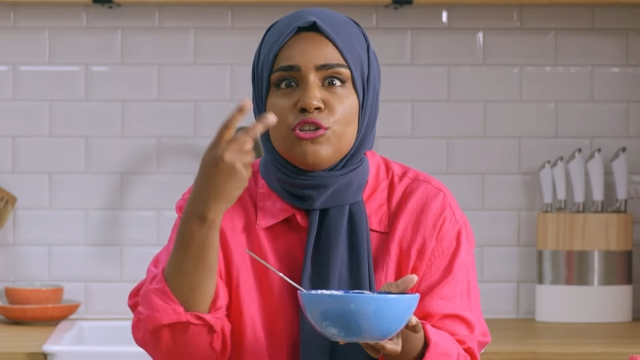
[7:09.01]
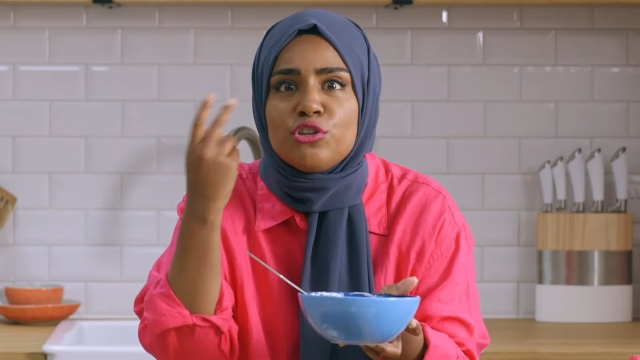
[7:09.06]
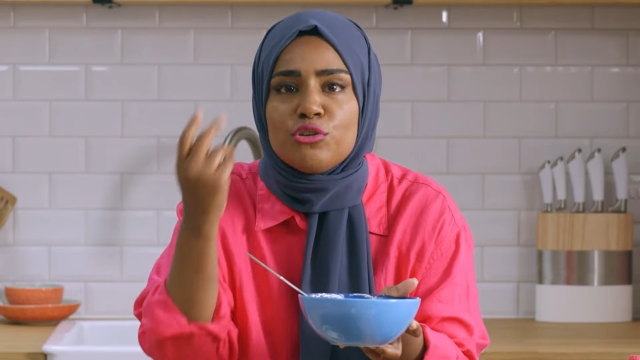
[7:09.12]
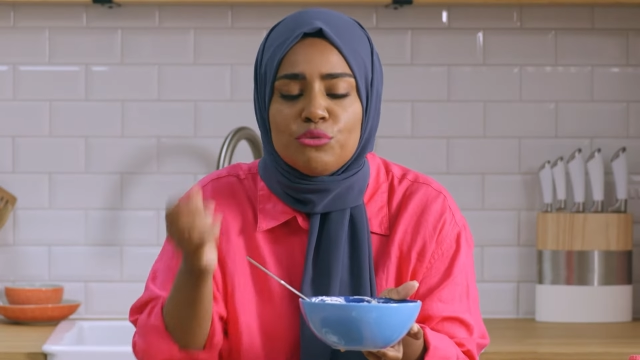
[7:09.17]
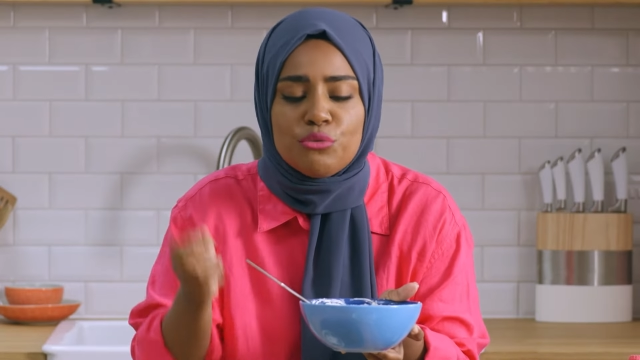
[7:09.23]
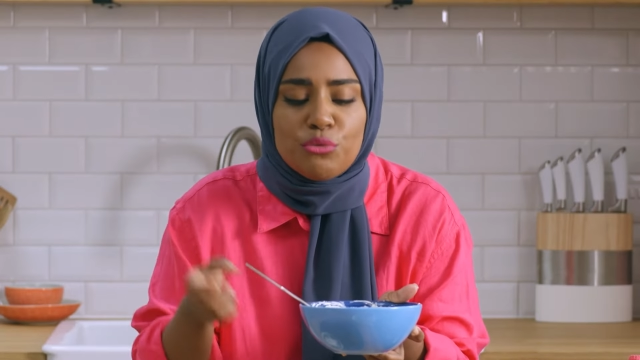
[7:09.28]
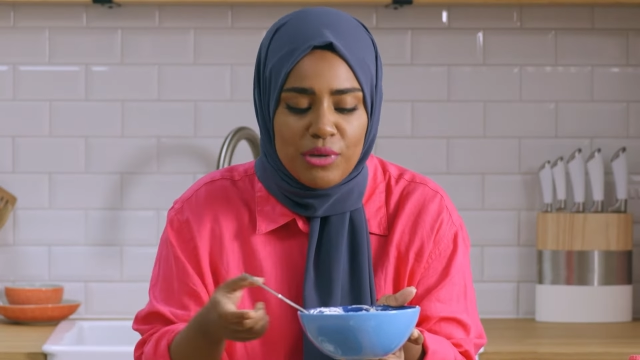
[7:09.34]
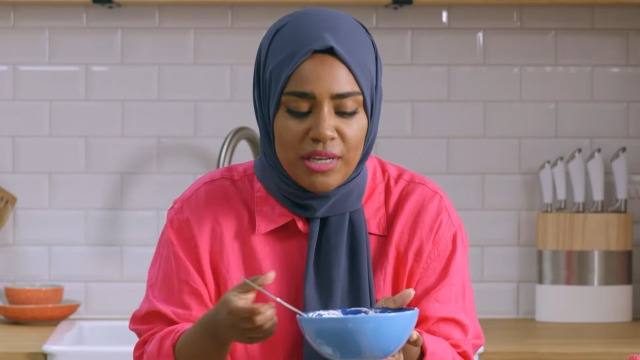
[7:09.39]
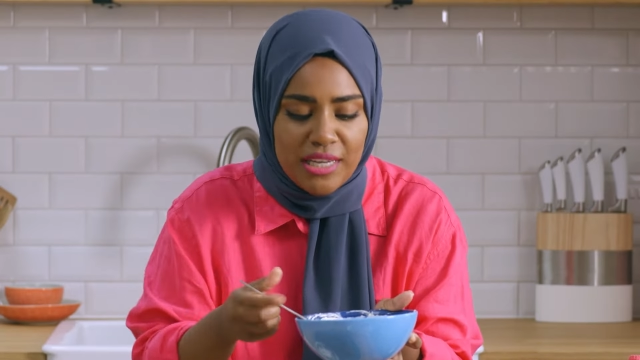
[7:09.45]
you
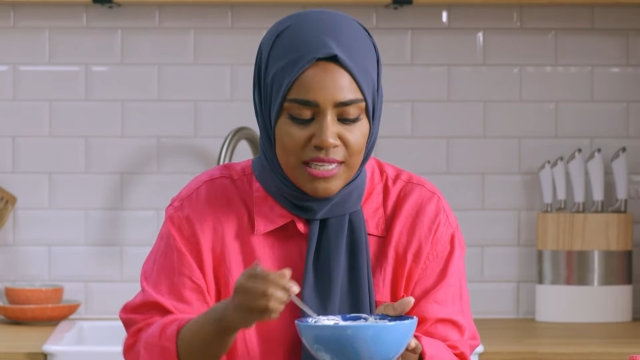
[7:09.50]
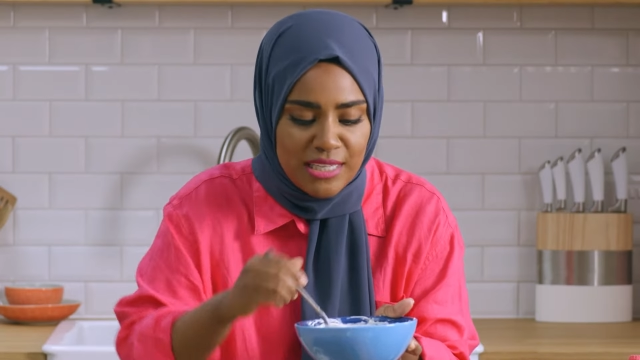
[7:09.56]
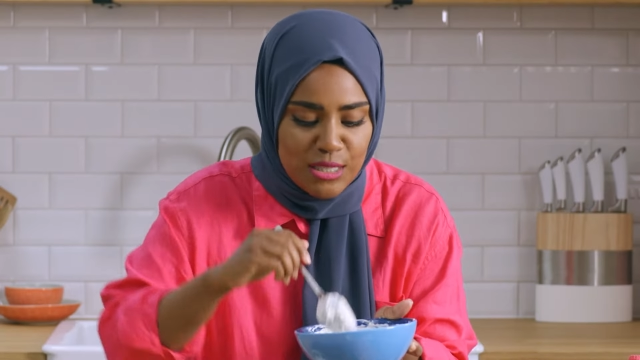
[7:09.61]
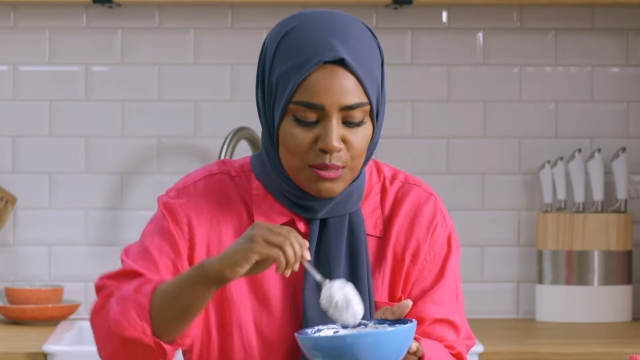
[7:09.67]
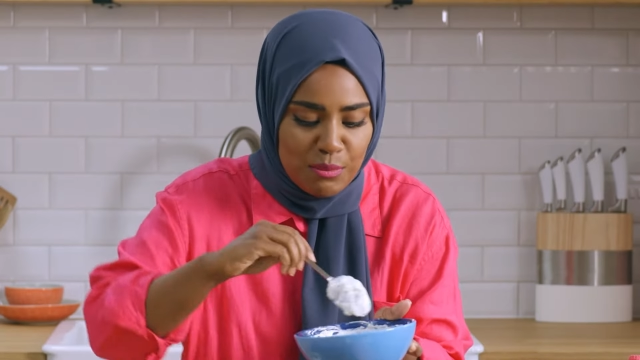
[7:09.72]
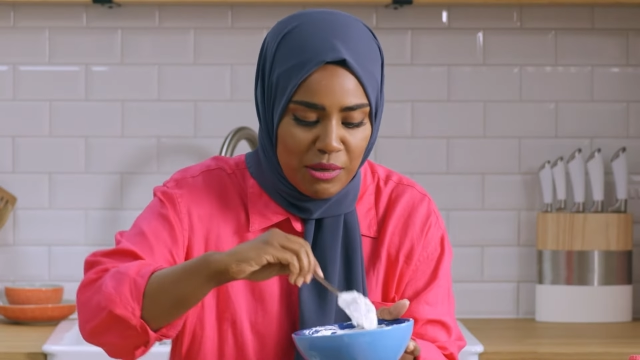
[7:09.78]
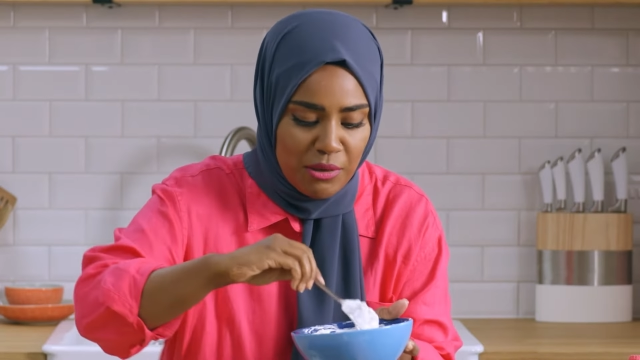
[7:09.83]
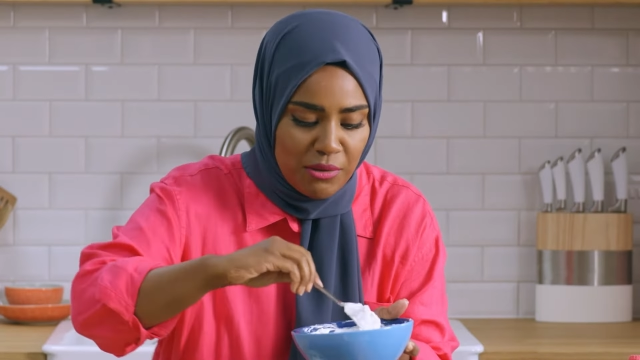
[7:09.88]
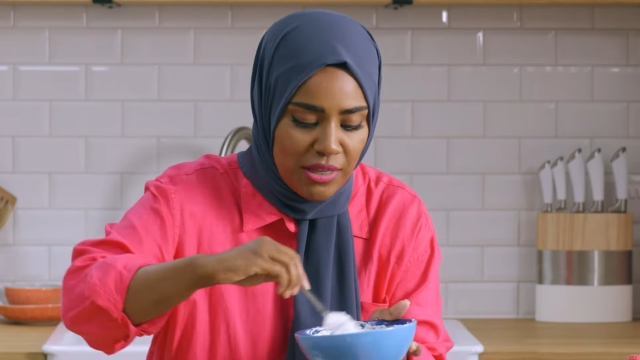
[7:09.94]
can really
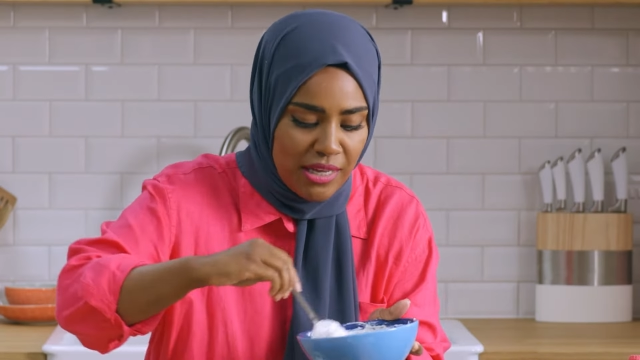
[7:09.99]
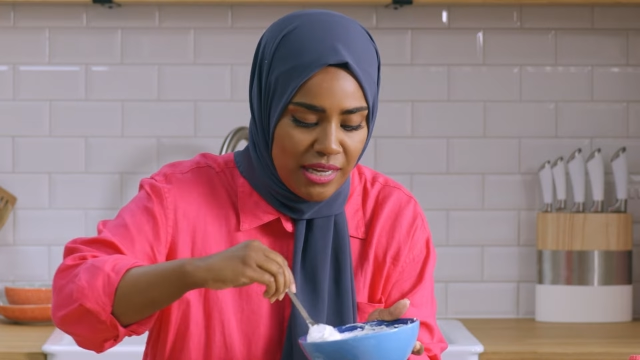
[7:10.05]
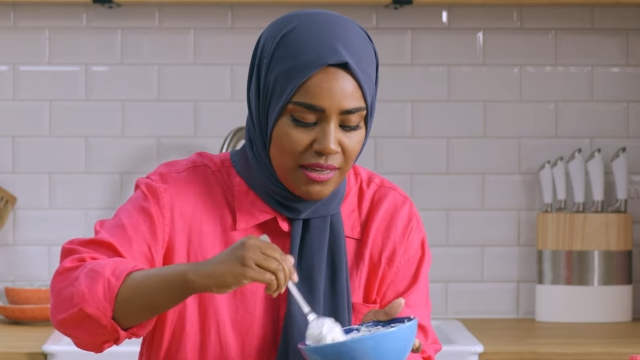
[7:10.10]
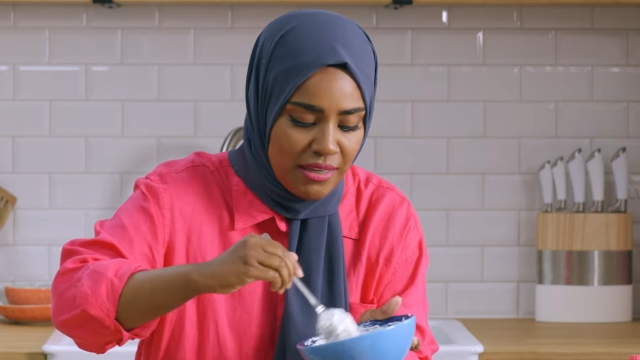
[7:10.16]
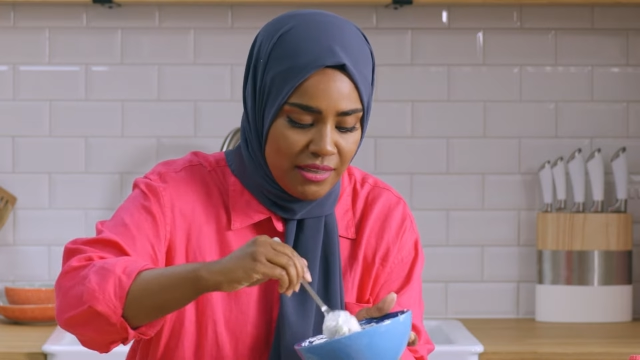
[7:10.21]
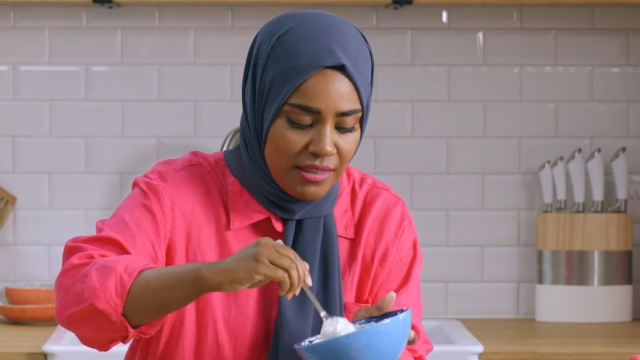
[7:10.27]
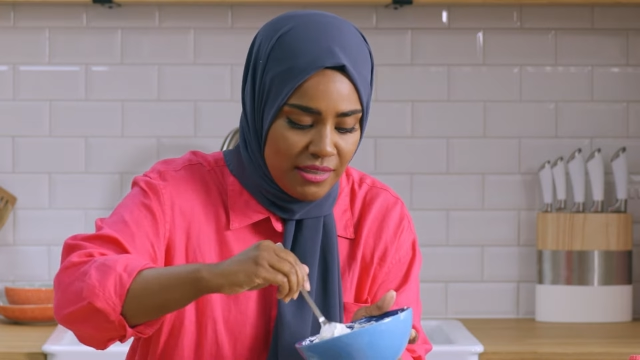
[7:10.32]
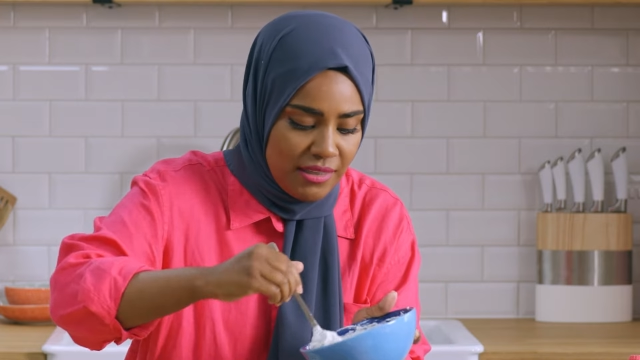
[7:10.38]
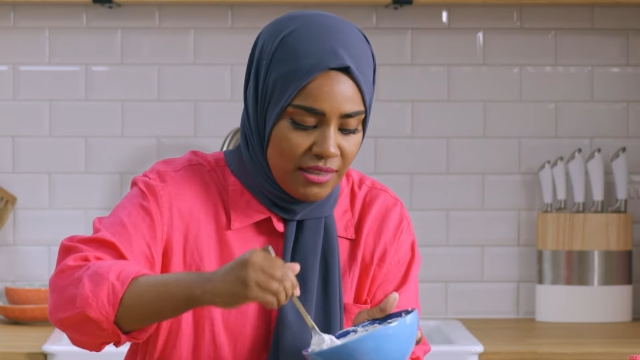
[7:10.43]
smell that.